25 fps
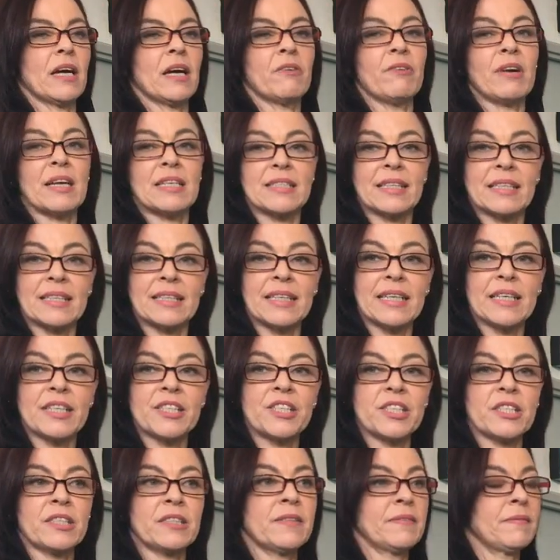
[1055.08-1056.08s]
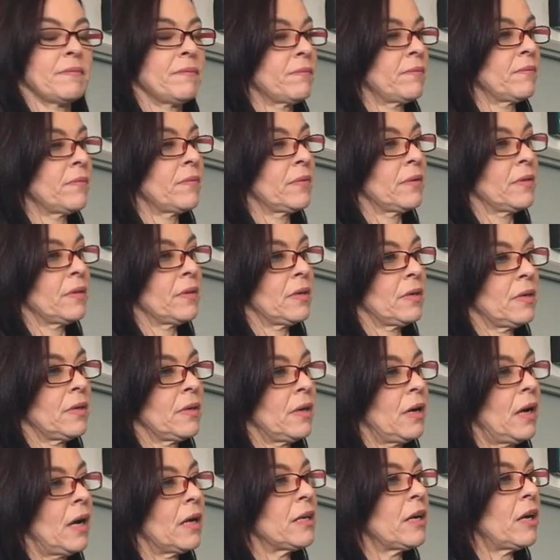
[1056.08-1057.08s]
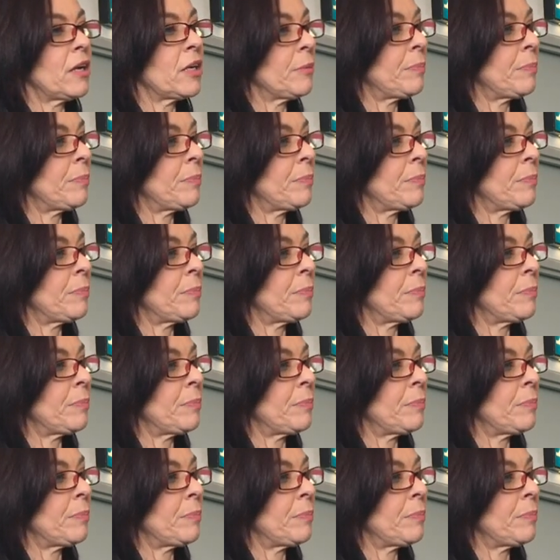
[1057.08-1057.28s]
a resignation. A lot